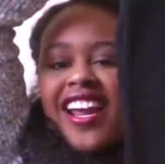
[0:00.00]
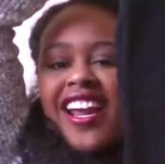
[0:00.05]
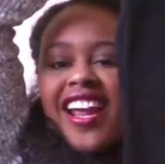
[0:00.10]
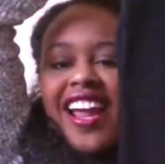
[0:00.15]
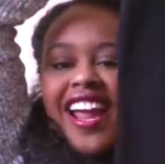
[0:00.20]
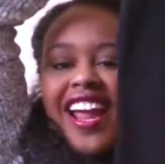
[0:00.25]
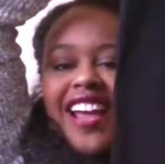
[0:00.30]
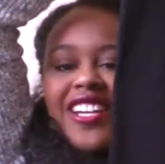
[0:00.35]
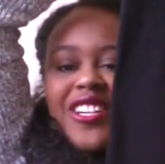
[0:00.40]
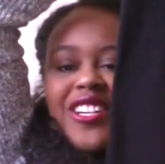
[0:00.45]

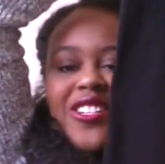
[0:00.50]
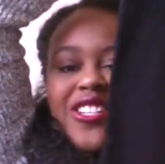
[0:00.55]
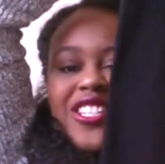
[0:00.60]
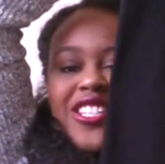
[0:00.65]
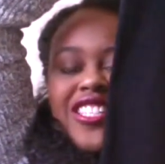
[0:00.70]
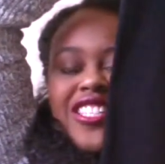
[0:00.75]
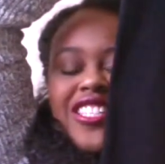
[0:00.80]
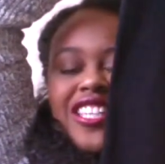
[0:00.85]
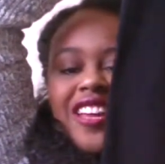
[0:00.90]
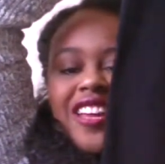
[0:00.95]
and you
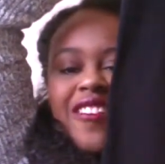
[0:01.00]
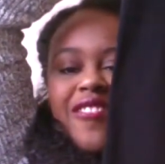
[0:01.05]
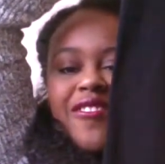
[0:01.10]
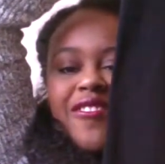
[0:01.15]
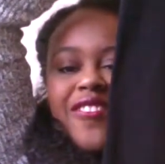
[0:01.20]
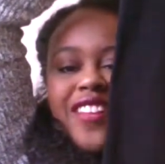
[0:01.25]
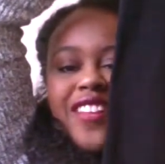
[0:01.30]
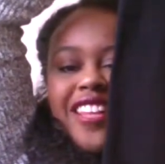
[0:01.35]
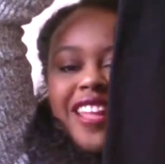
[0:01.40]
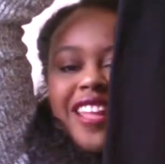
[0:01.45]
just
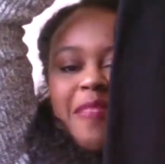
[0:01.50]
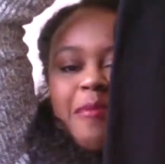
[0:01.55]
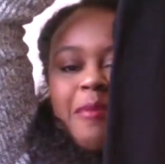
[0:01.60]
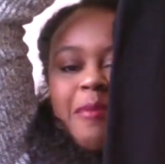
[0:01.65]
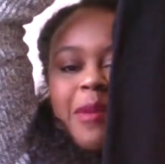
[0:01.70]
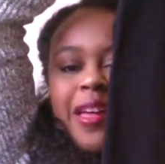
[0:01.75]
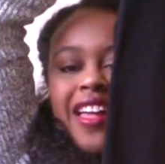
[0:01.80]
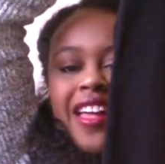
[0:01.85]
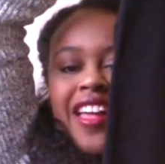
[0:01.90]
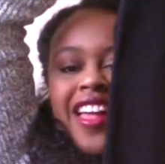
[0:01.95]
flip
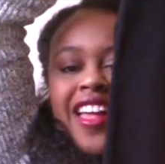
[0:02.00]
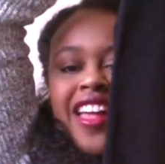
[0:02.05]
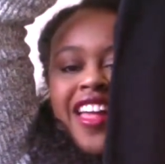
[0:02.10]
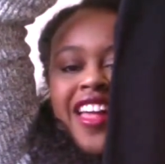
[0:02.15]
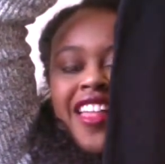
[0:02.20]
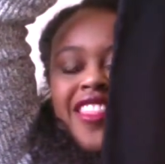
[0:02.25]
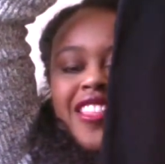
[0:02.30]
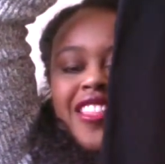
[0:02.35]
the